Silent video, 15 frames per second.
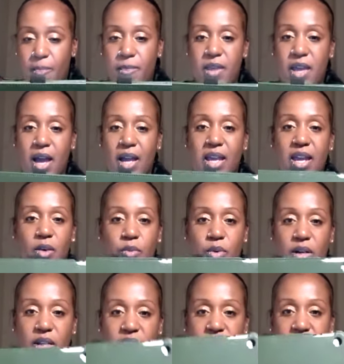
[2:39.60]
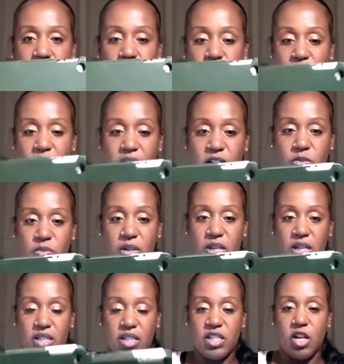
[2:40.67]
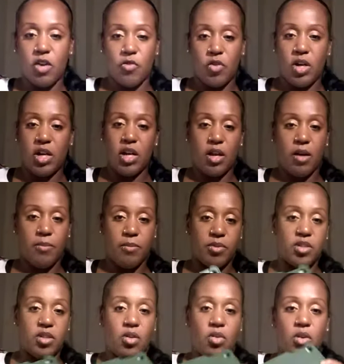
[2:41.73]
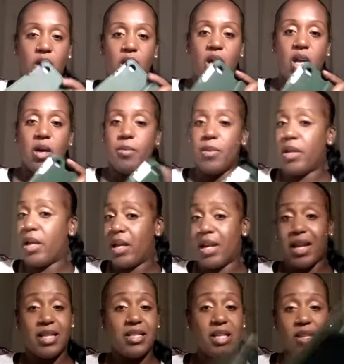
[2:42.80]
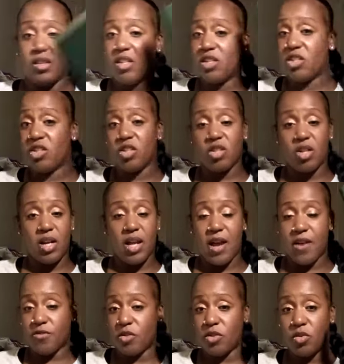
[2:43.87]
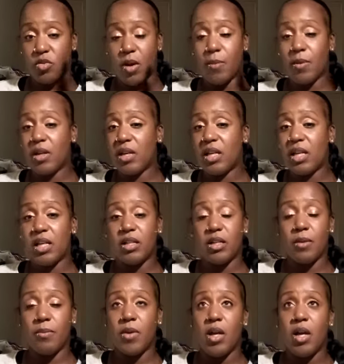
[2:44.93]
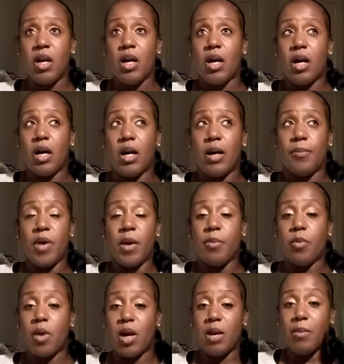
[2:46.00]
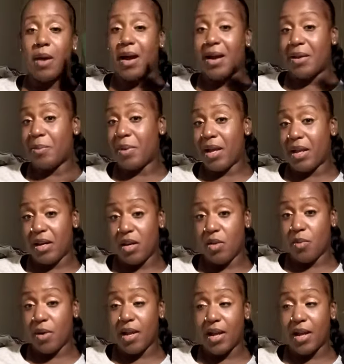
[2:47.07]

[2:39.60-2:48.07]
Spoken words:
Yeah, I can't really see you guys because it's covering it up. So, but yeah, like I said, this is just gonna have to do. I'm gonna end up upgrading my iPad anyway.